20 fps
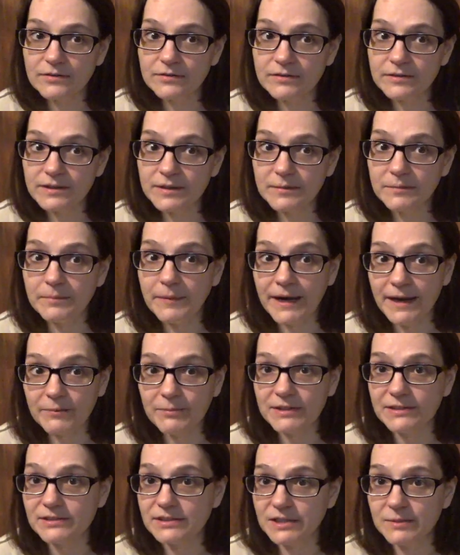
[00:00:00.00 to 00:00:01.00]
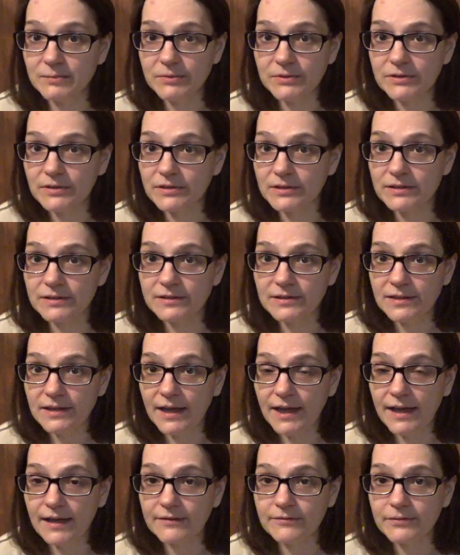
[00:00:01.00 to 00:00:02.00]
it might be cheaper to
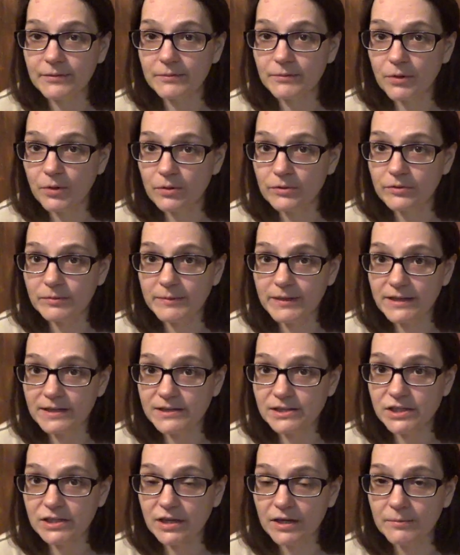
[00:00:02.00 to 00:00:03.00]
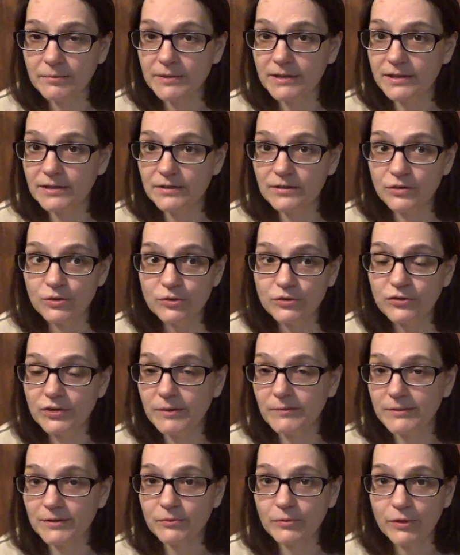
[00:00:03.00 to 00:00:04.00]
have a mold remediation company do
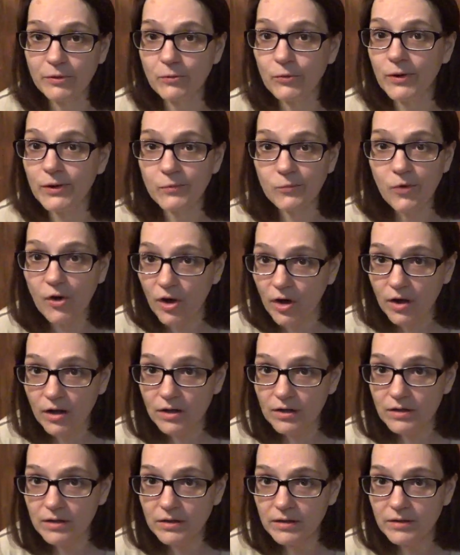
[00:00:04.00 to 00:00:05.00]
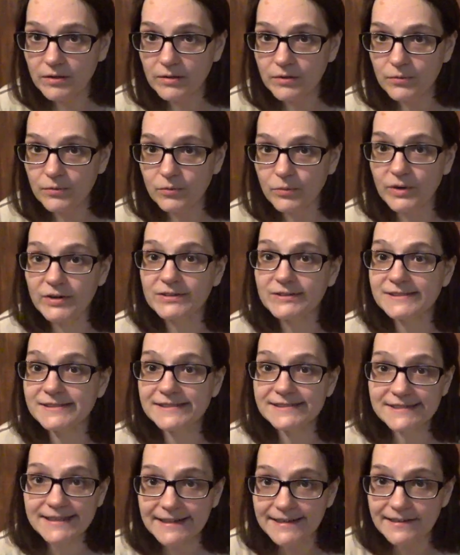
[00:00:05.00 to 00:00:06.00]
something with one wall where it's
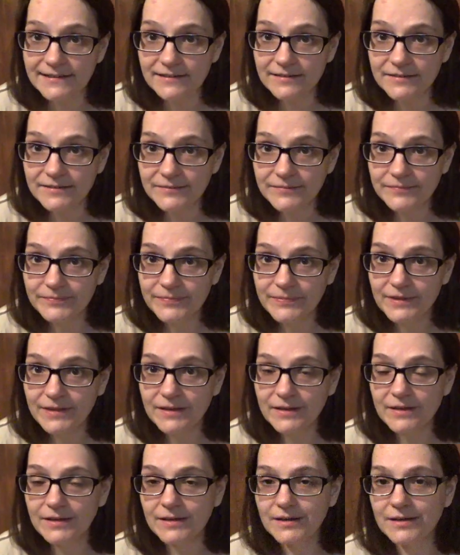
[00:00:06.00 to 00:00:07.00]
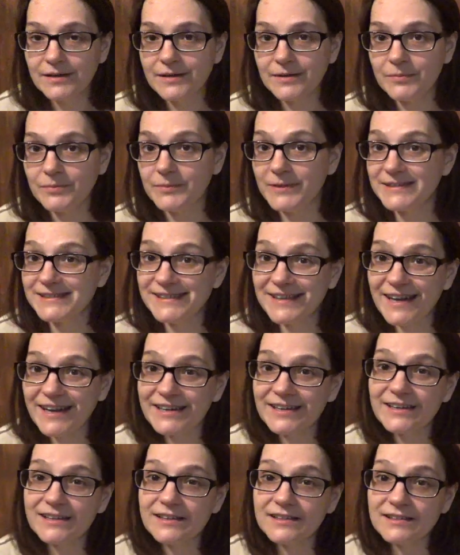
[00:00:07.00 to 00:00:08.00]
seen. That's
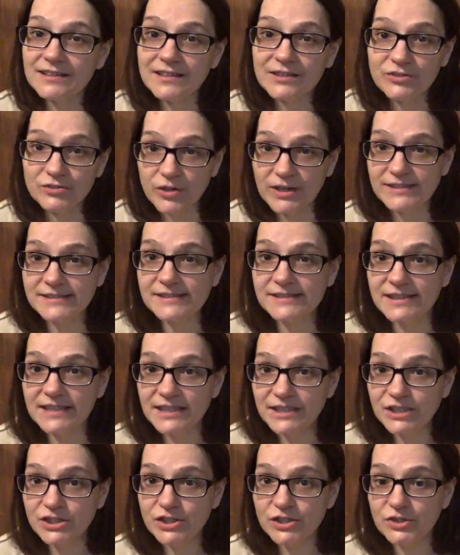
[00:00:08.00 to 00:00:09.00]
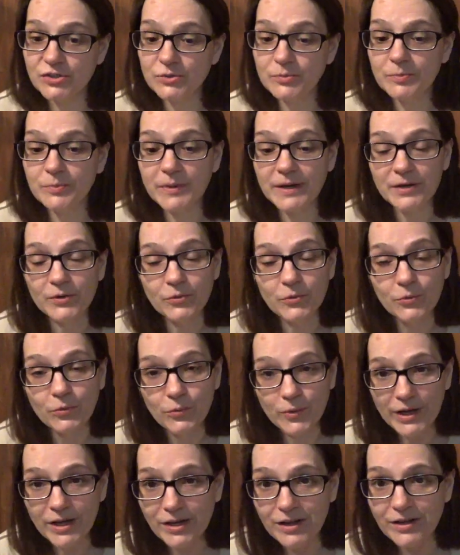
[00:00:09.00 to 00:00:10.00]
not going to address the issue, but it
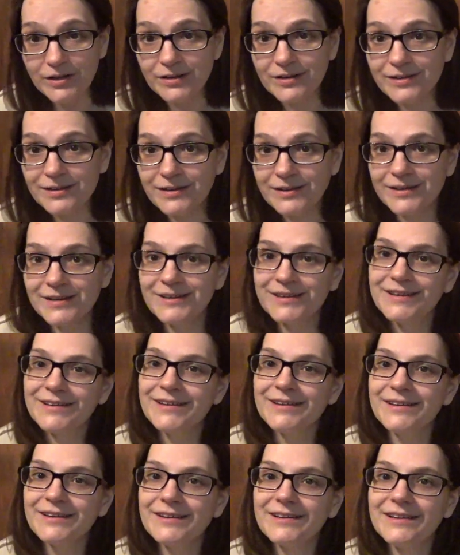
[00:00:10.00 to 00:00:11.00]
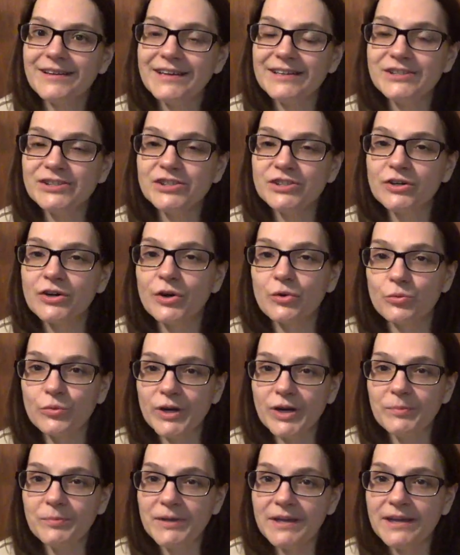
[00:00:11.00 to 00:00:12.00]
will ensure a
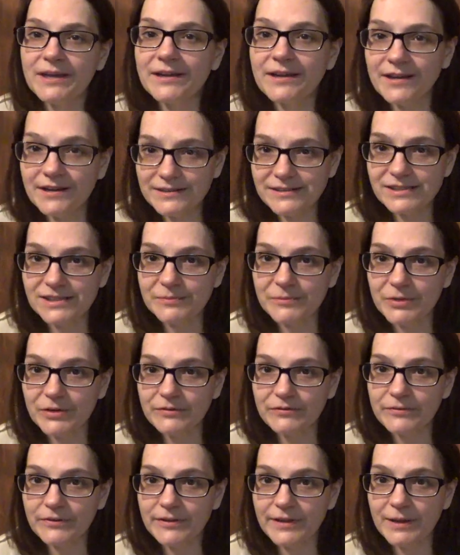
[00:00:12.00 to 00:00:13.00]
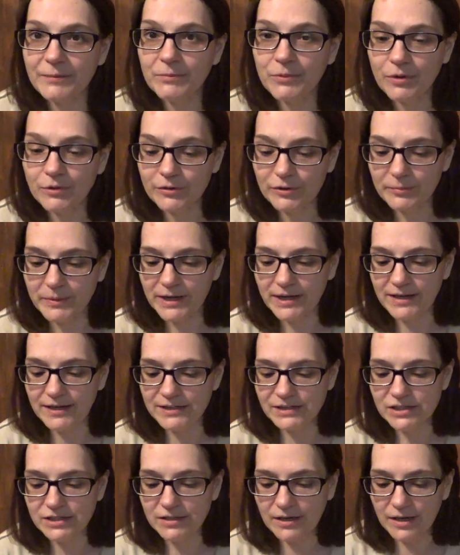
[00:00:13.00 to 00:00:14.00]
repeat customer for that mold
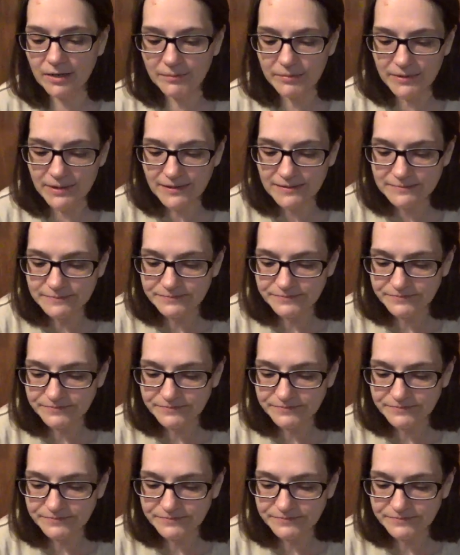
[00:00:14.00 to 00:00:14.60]
remediation company.